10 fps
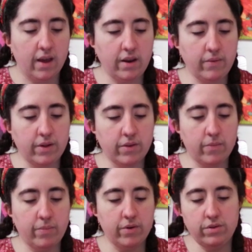and he was
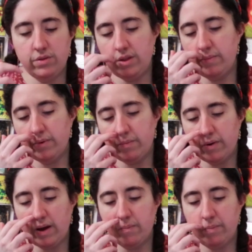composed of simple
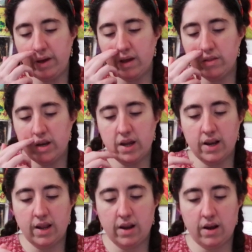brown pants and a
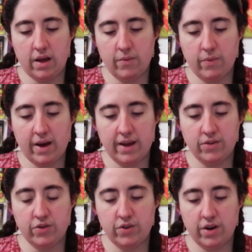clean long
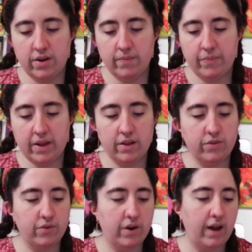white shirt and a
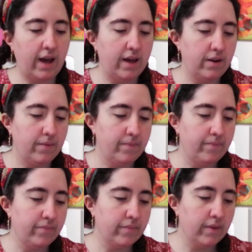straw hat.
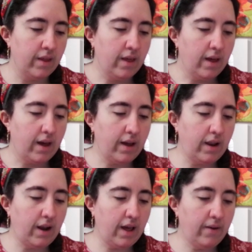And
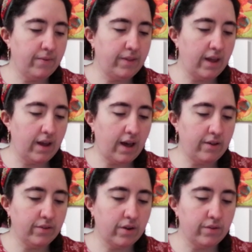he left the
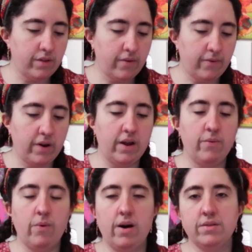outskirts of the fort
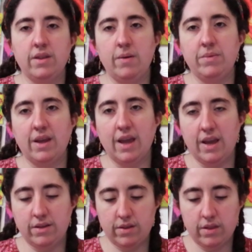and walked up the
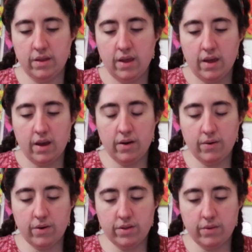gates, and
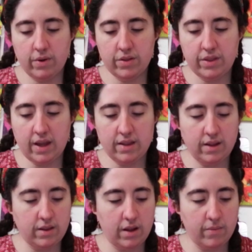Horsey was
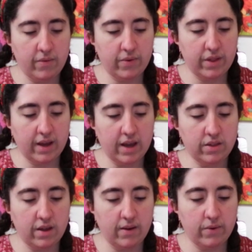standing there before the
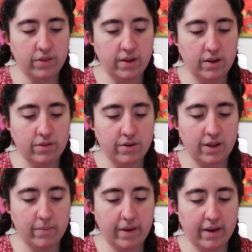gates, and he was sitting so
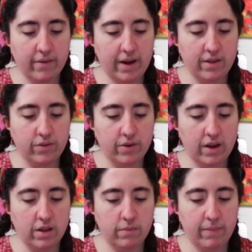nearby grass,
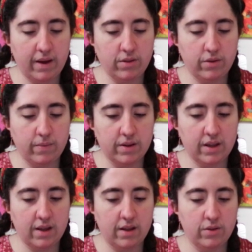trying his best to
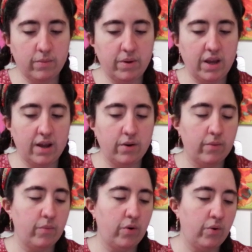pretend to be a
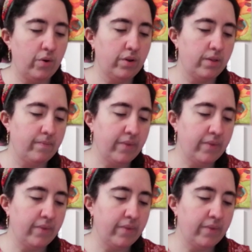normal horse.